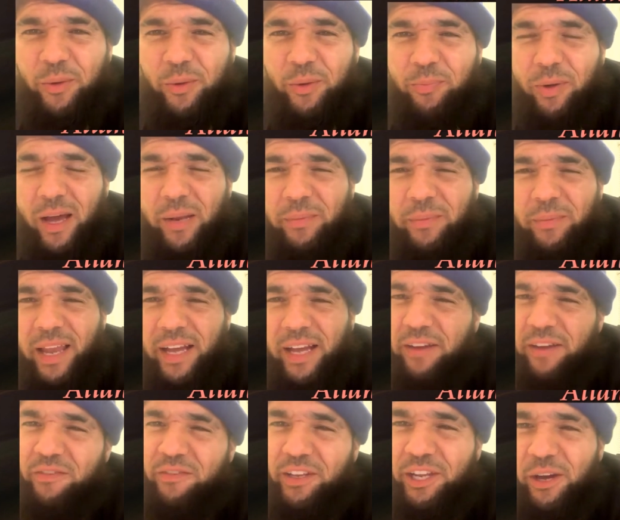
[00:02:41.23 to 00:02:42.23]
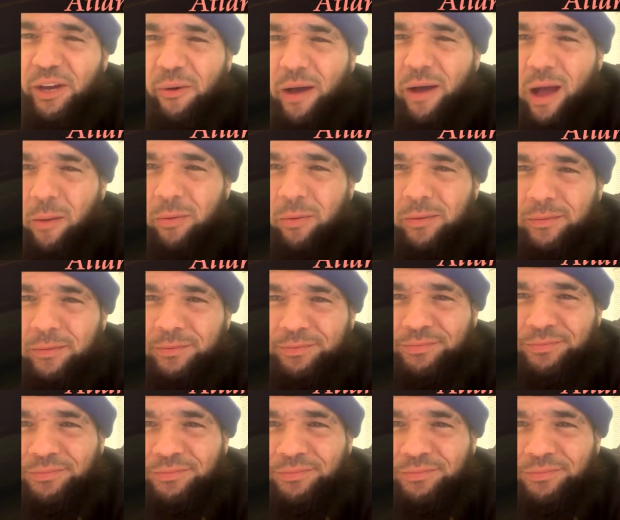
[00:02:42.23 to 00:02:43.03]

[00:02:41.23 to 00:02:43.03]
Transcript: It'll probably be like a video album,